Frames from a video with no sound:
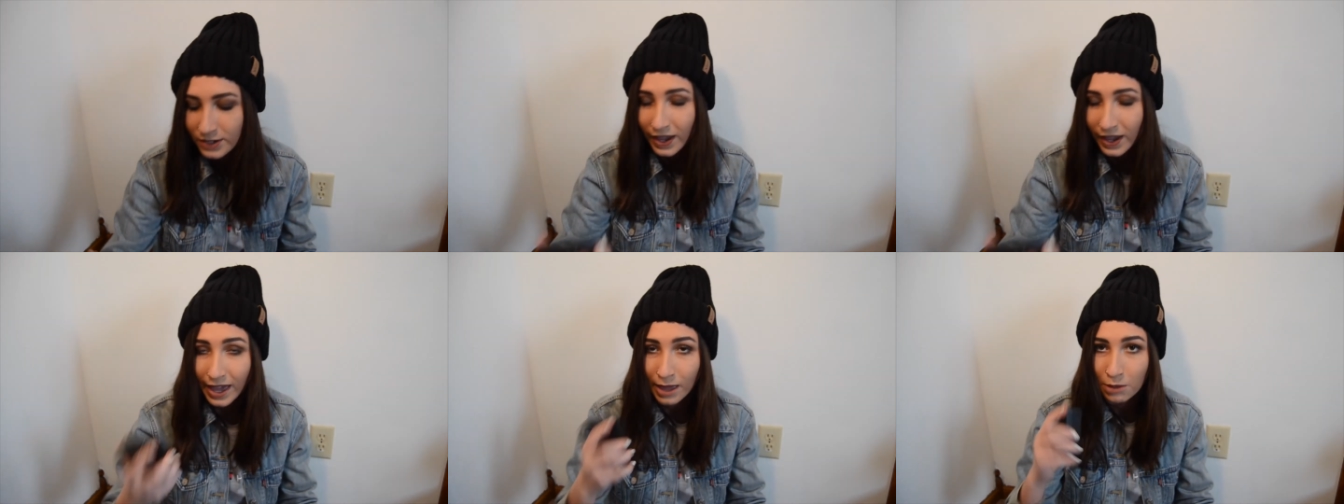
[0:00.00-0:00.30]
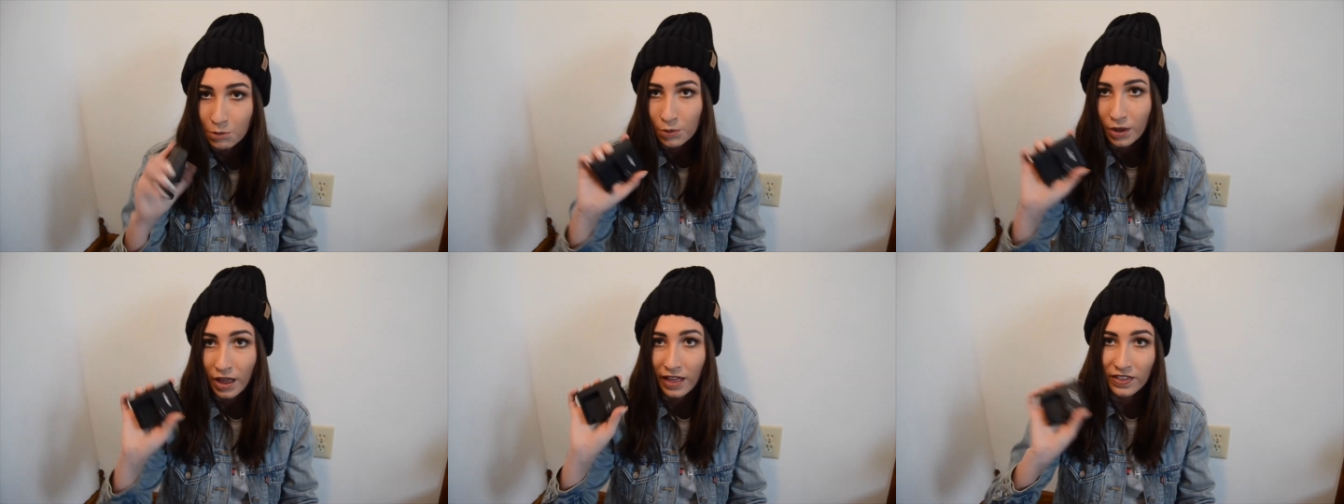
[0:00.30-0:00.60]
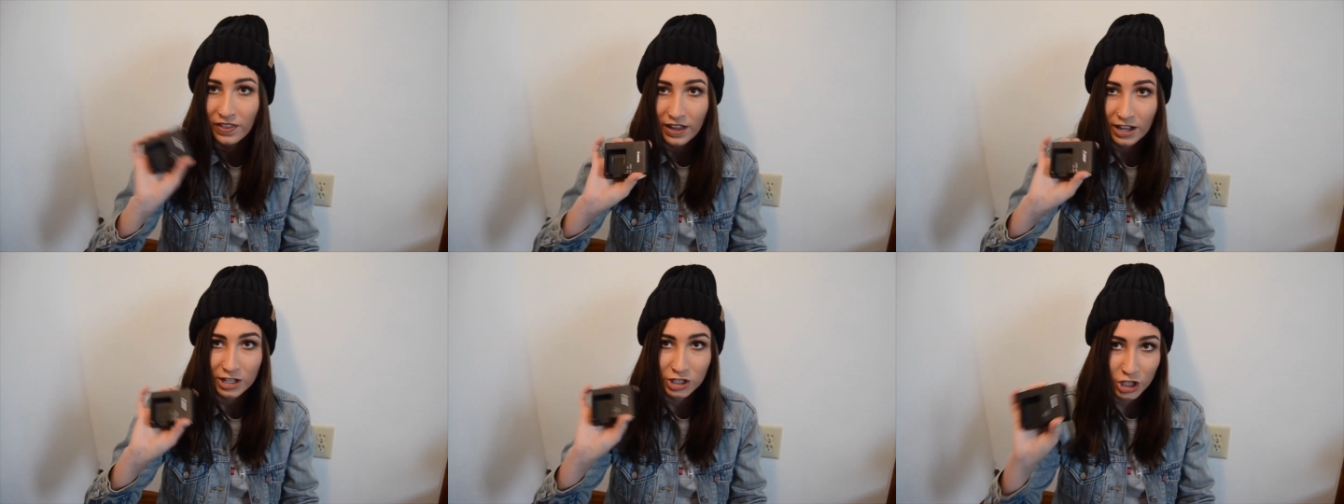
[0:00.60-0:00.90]
came with
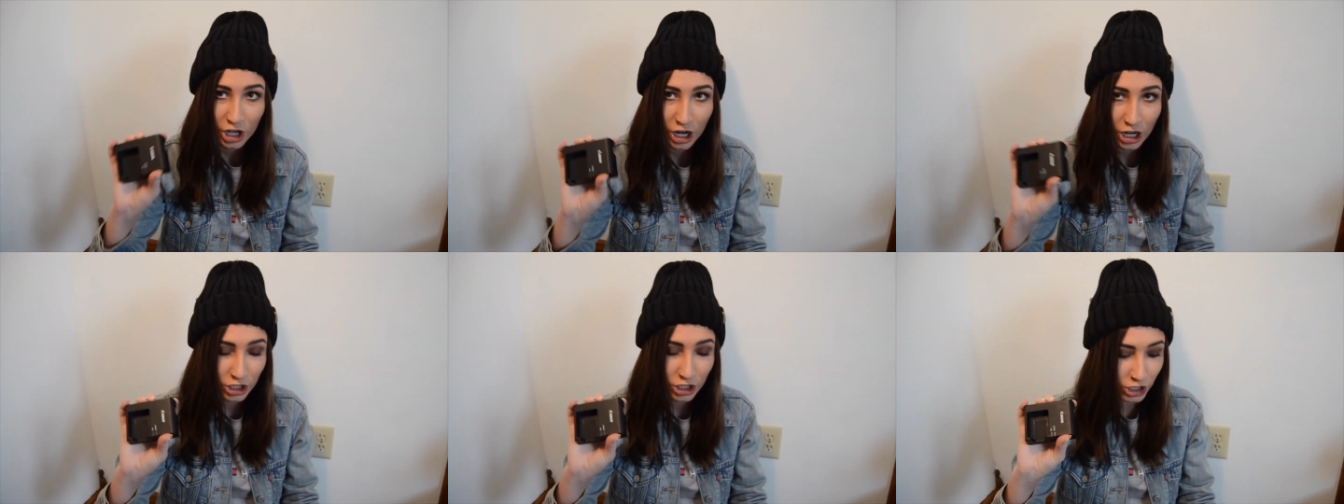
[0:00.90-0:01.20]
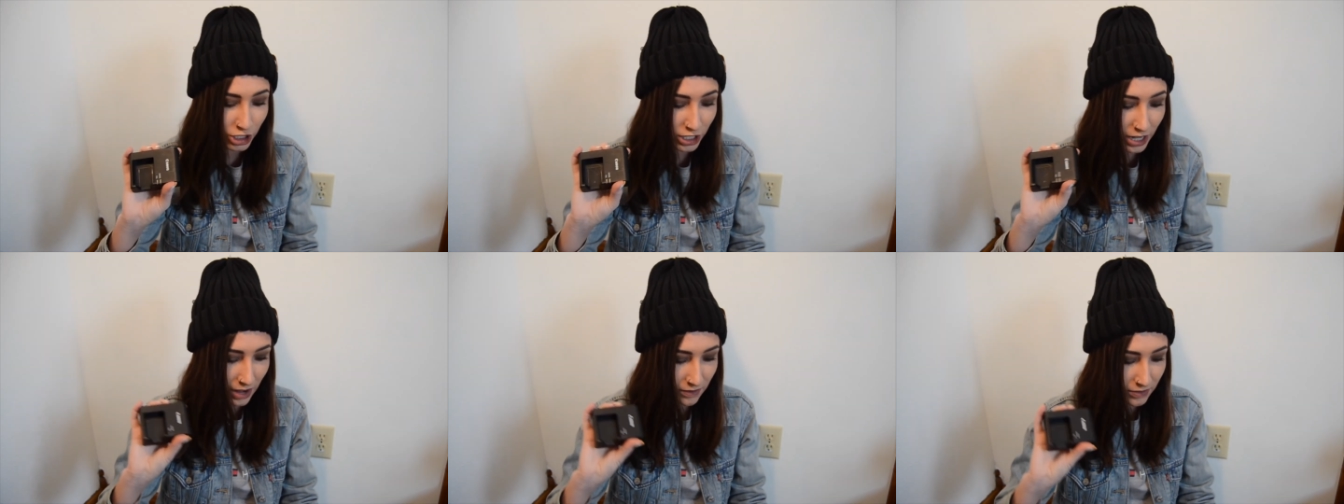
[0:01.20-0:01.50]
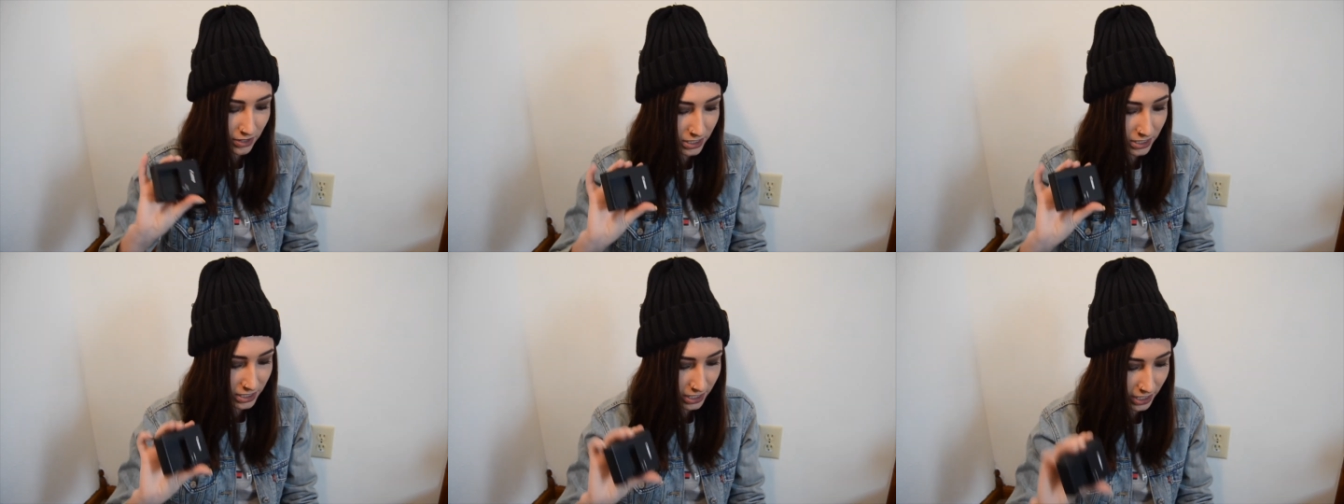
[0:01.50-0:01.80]
a charger,
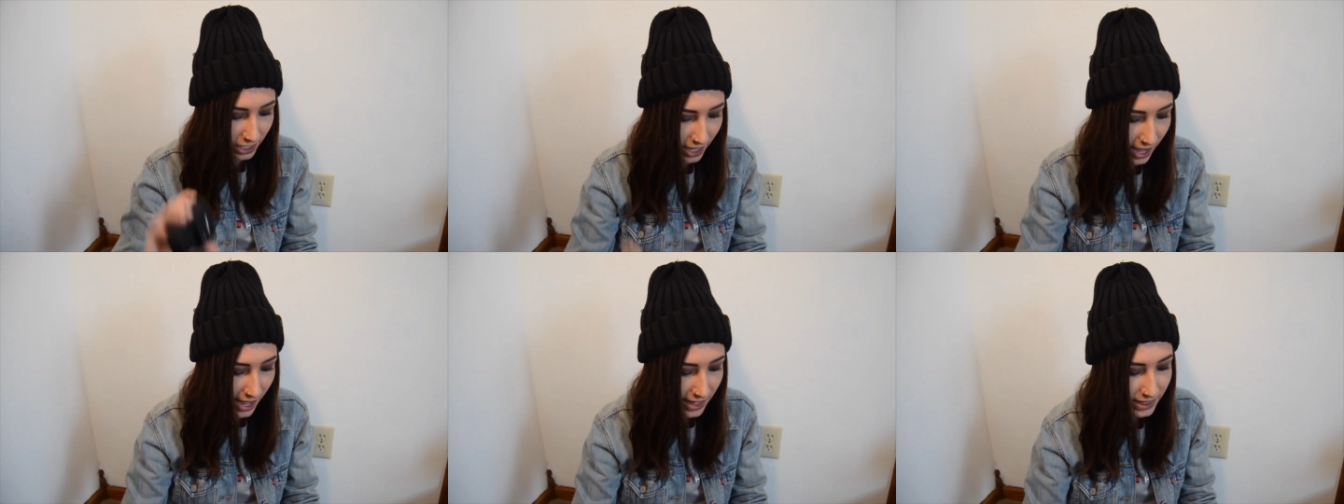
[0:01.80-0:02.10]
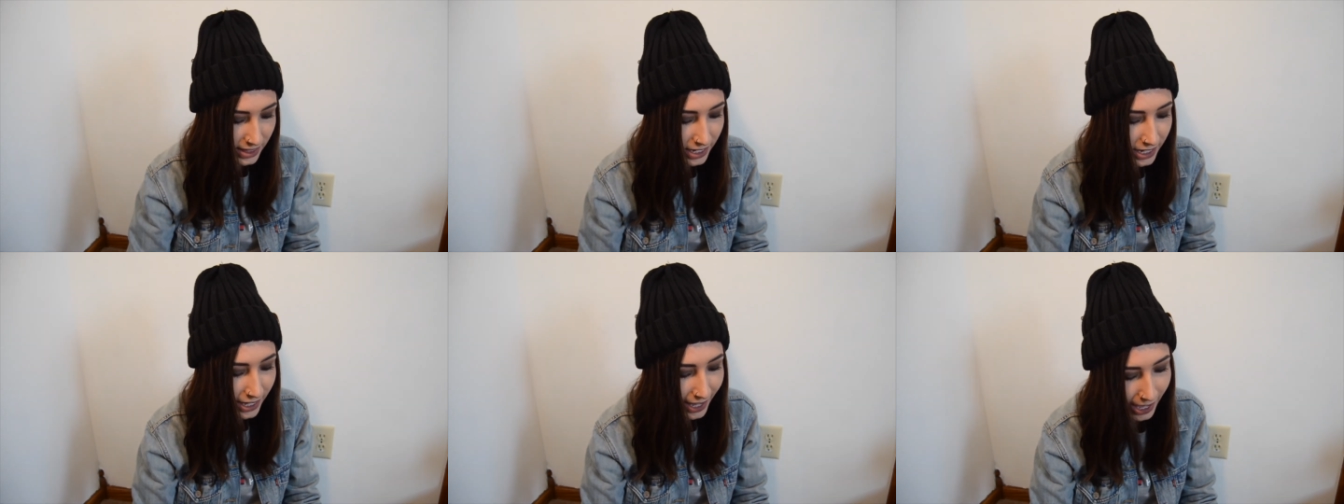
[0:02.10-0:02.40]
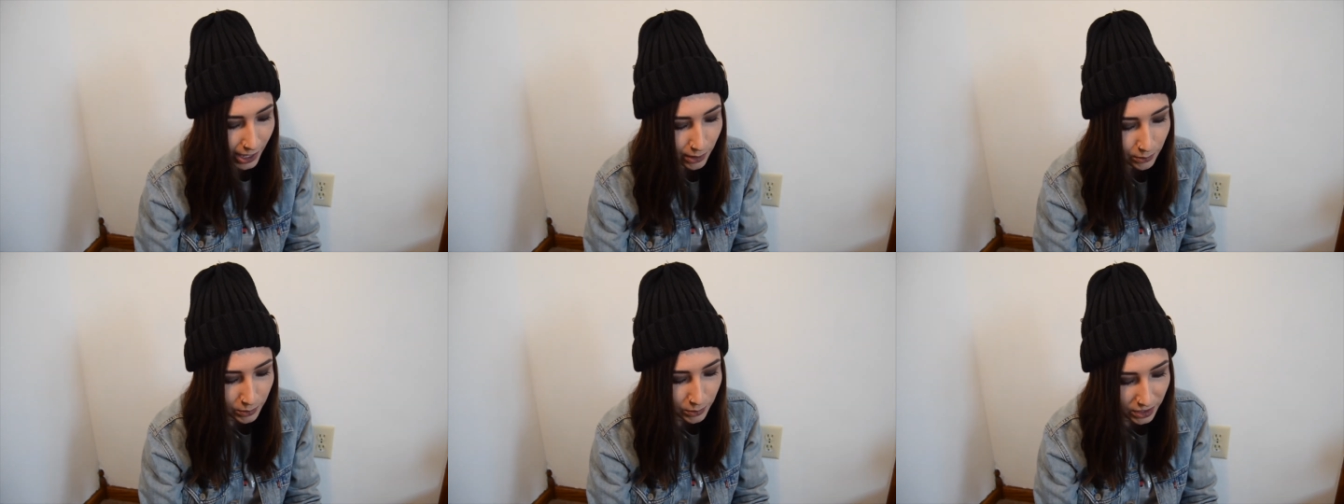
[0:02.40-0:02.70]
obviously, and then it
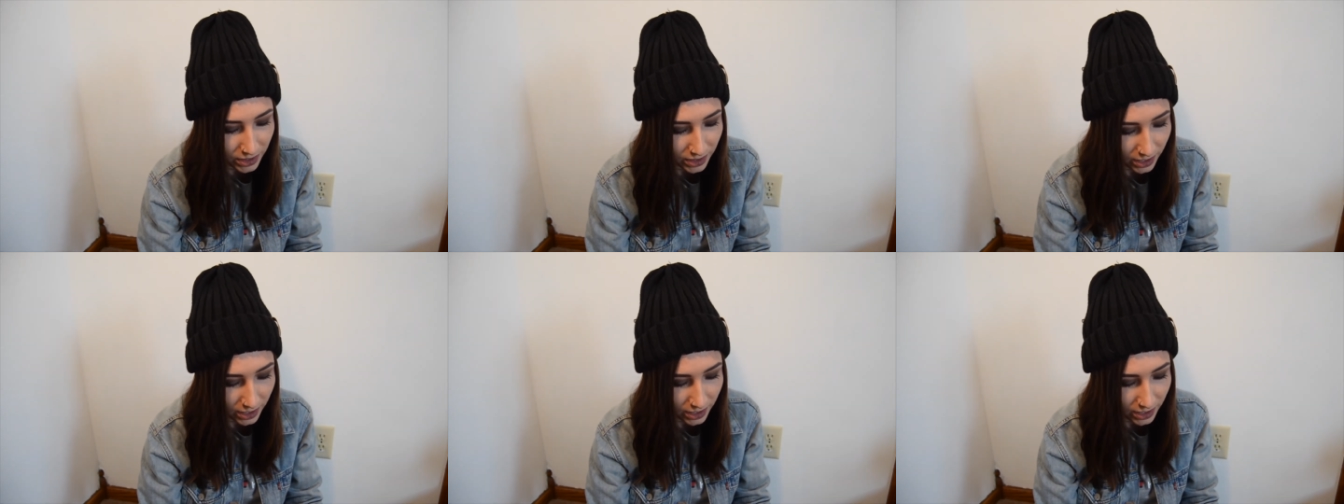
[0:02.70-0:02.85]
came with